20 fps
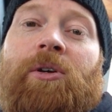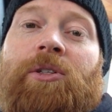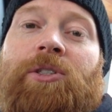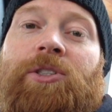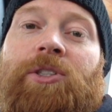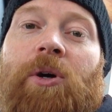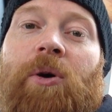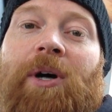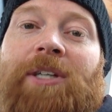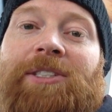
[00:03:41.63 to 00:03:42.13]

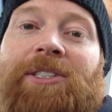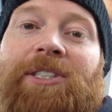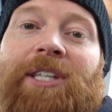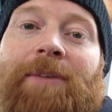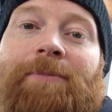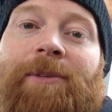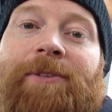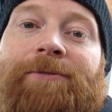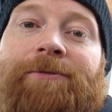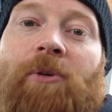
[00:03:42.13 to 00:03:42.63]
So as I
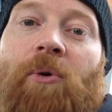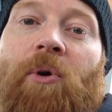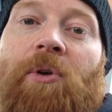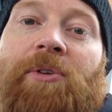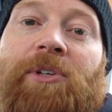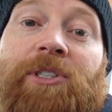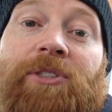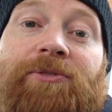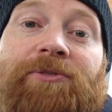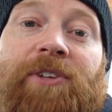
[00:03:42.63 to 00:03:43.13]
said before,
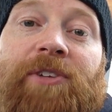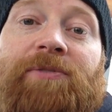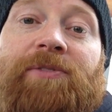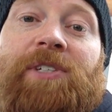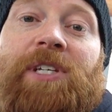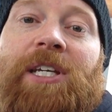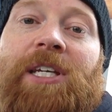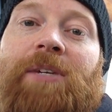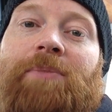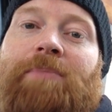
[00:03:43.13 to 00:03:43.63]
there's
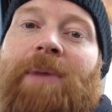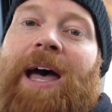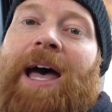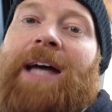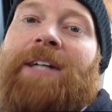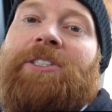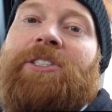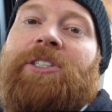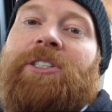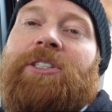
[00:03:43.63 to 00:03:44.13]
15
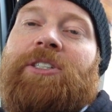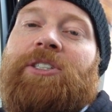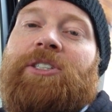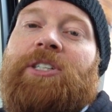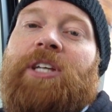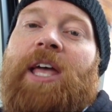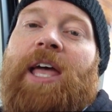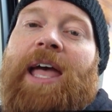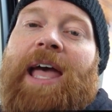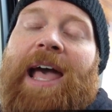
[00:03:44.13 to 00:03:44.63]

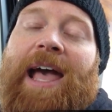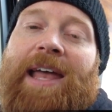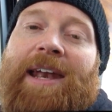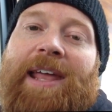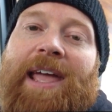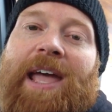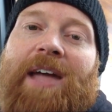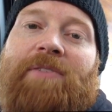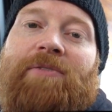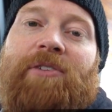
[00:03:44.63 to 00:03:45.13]
matches,
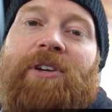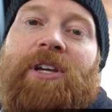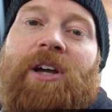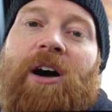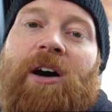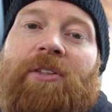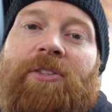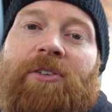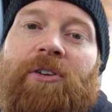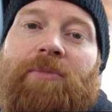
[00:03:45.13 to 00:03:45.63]
and every
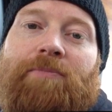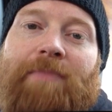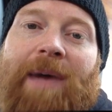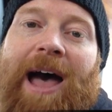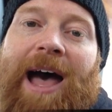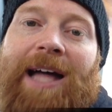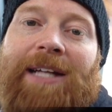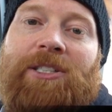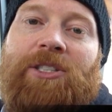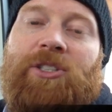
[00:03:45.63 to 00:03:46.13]
other
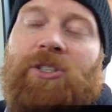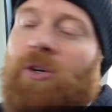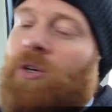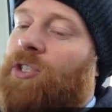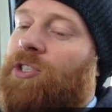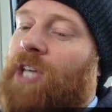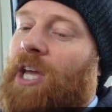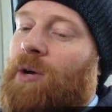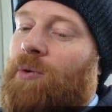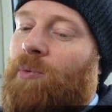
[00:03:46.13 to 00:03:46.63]
match, so
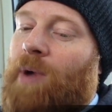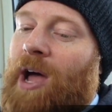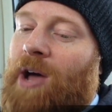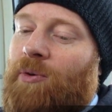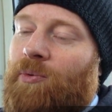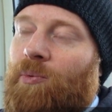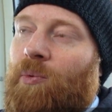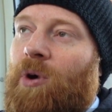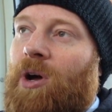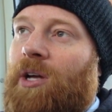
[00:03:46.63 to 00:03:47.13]
it's like
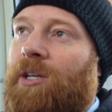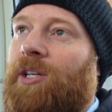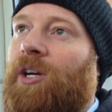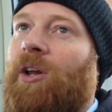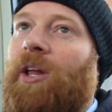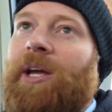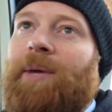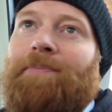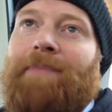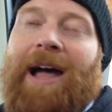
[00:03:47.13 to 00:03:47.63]
round 1,
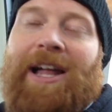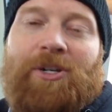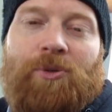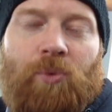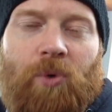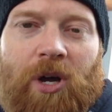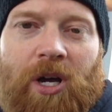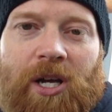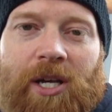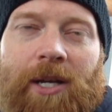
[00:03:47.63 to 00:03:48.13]
like
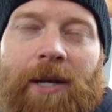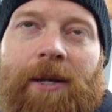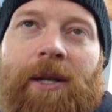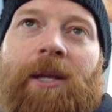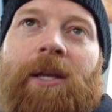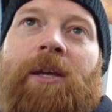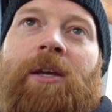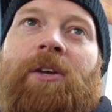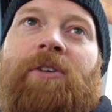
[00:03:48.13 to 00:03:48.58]
match 1,